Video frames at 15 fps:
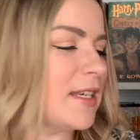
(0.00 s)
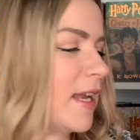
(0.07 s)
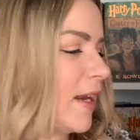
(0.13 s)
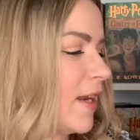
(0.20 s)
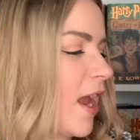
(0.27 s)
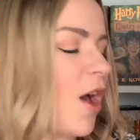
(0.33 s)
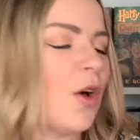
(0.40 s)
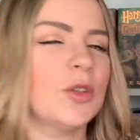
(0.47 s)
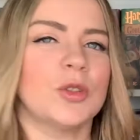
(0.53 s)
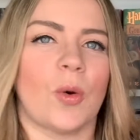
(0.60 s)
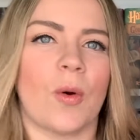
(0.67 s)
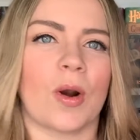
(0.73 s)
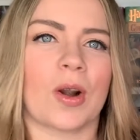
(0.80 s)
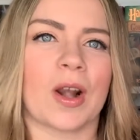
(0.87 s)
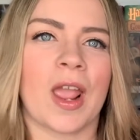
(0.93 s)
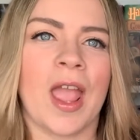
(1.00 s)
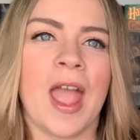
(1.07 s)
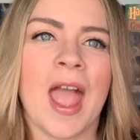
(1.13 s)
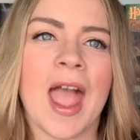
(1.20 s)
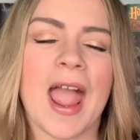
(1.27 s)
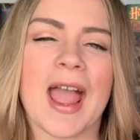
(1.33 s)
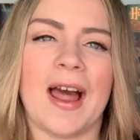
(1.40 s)
Danielle Dorn.
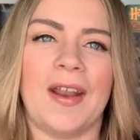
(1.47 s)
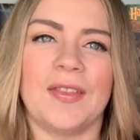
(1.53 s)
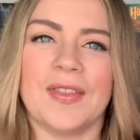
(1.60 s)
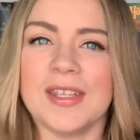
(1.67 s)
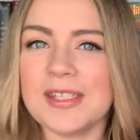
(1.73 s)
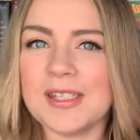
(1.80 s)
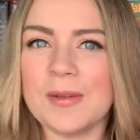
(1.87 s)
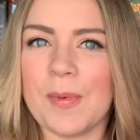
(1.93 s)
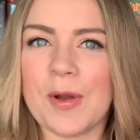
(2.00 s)
And this is